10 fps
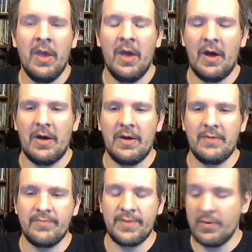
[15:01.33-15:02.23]

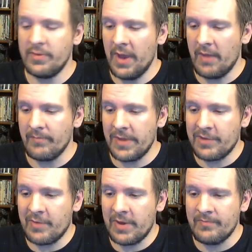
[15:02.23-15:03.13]
So yeah.
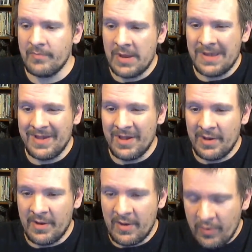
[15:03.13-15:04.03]
Anyway,
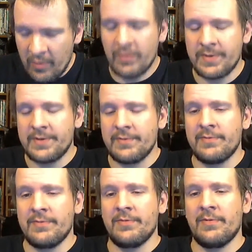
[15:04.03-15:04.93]
of course,
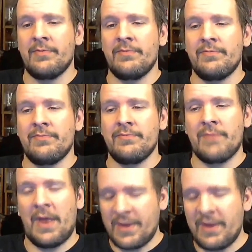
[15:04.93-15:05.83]

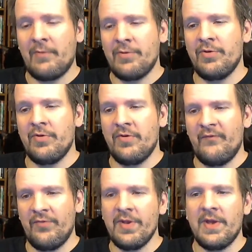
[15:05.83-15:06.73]
I think that would do it
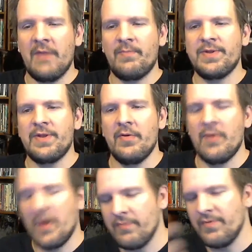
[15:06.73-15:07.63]
for the episode
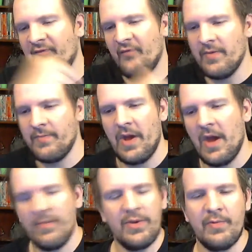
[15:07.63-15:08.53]
of The Flip.
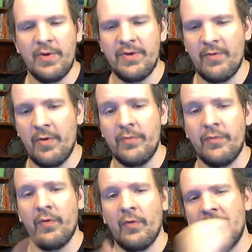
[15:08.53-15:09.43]
I've been your wonderful
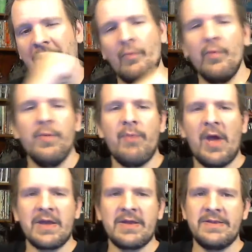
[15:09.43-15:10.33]
Troy. I will be
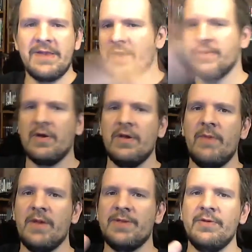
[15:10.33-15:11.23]
back next time
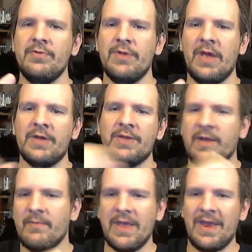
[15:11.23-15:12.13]
as soon as I
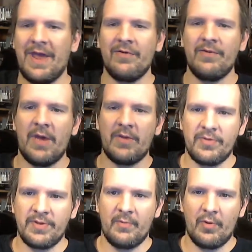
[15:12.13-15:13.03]
can make it out and about to
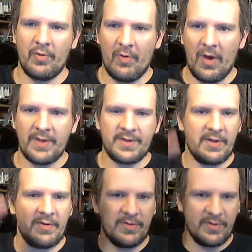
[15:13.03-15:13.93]
some more garage
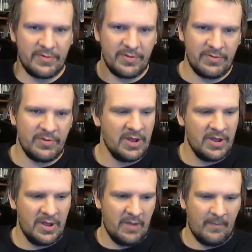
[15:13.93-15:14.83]
sales and
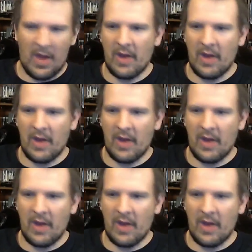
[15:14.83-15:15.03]
pawn